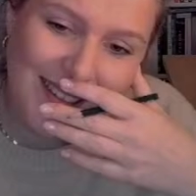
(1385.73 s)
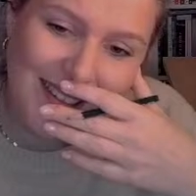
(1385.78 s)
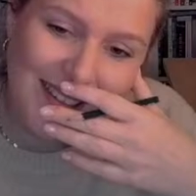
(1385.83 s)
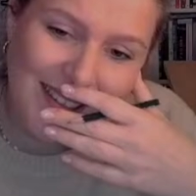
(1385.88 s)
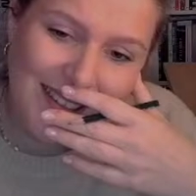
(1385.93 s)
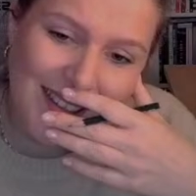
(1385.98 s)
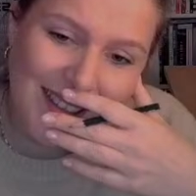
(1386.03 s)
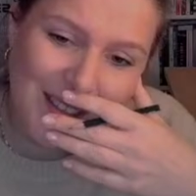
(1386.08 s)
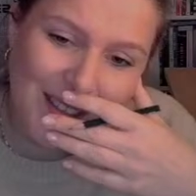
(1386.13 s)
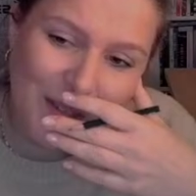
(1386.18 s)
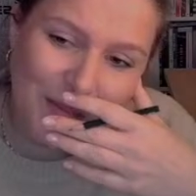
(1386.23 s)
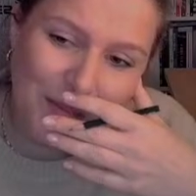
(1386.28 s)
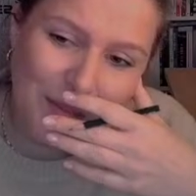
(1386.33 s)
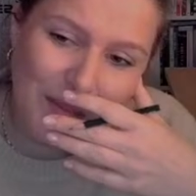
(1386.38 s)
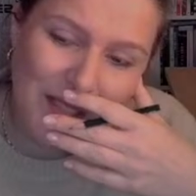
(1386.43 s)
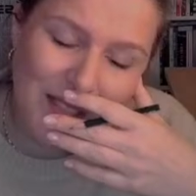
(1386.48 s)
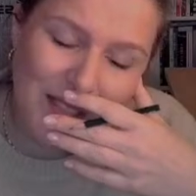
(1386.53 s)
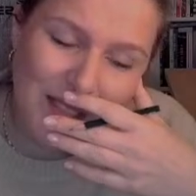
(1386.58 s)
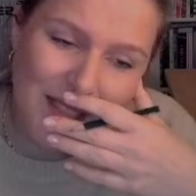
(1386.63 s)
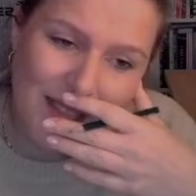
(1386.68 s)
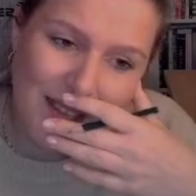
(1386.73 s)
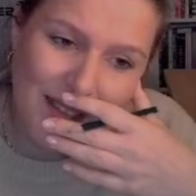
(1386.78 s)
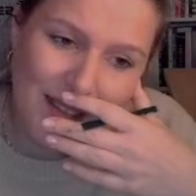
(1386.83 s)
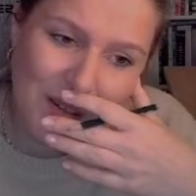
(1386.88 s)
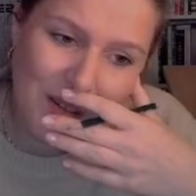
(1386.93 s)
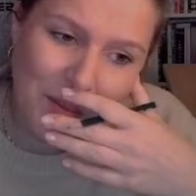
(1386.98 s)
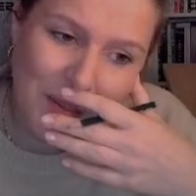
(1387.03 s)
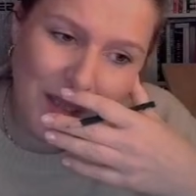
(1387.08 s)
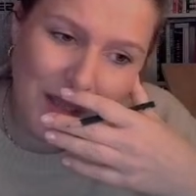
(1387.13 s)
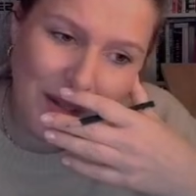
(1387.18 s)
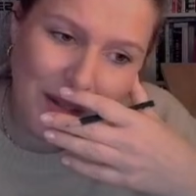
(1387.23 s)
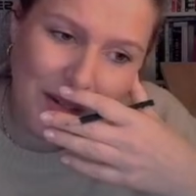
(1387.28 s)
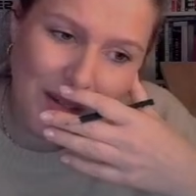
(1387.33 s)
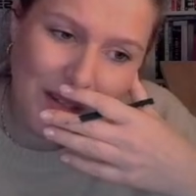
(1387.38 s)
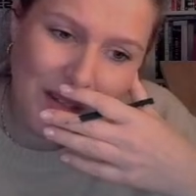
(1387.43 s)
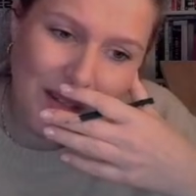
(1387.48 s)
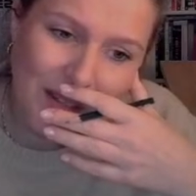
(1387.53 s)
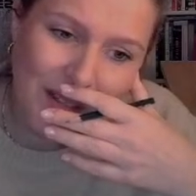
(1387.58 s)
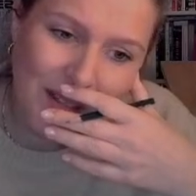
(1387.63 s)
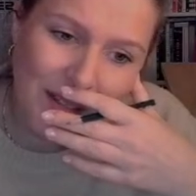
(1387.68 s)
I love pizza. Oh my
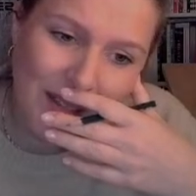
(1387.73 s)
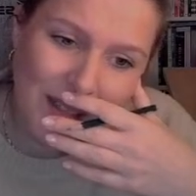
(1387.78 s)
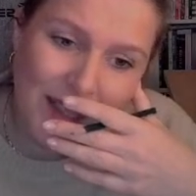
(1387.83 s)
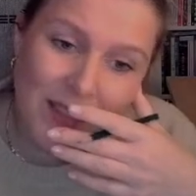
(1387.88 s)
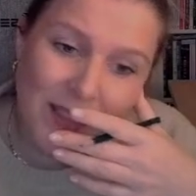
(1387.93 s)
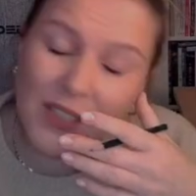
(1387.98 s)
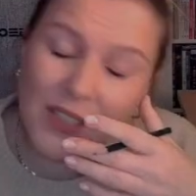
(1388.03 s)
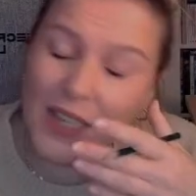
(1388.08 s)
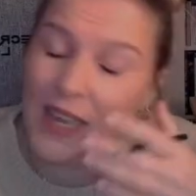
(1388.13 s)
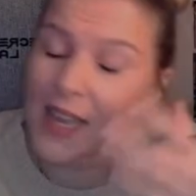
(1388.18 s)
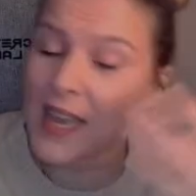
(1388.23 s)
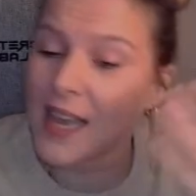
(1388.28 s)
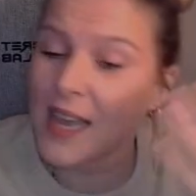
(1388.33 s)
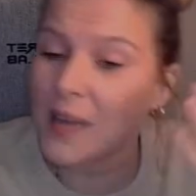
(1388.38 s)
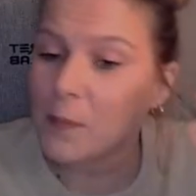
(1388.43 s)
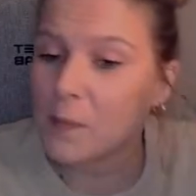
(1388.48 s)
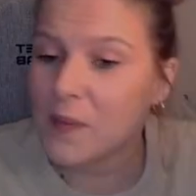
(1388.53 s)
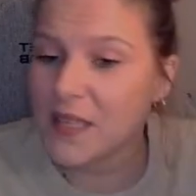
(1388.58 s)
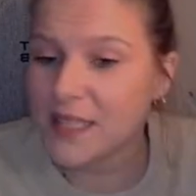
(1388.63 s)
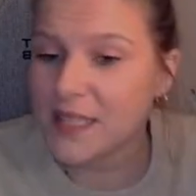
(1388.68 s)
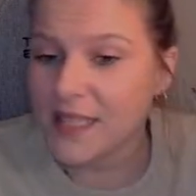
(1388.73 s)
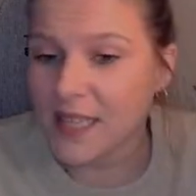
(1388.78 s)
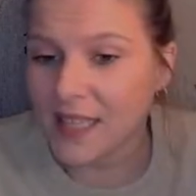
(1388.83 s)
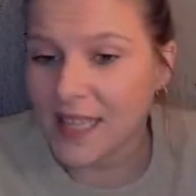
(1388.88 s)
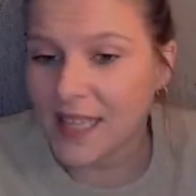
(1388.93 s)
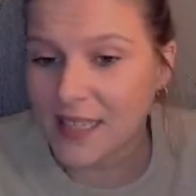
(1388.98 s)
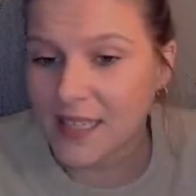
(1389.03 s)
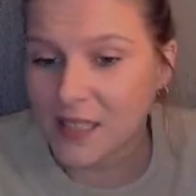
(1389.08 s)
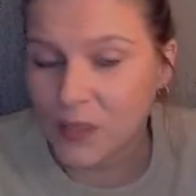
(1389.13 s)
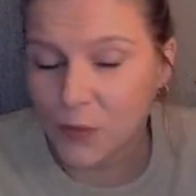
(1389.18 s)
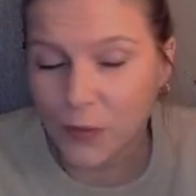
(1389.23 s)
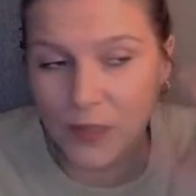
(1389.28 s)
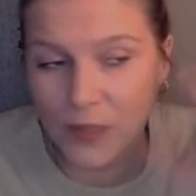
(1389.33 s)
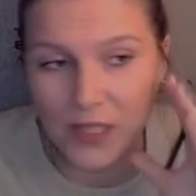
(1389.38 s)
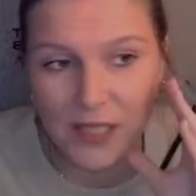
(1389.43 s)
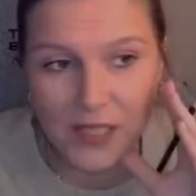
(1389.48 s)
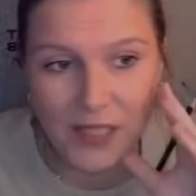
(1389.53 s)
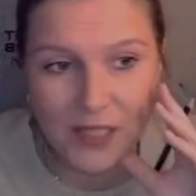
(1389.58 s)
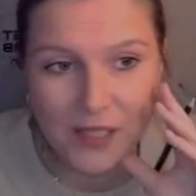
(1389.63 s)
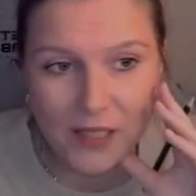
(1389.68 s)
god. I had pizza last
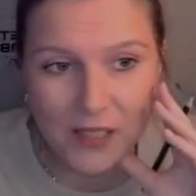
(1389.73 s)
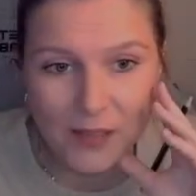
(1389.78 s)
week.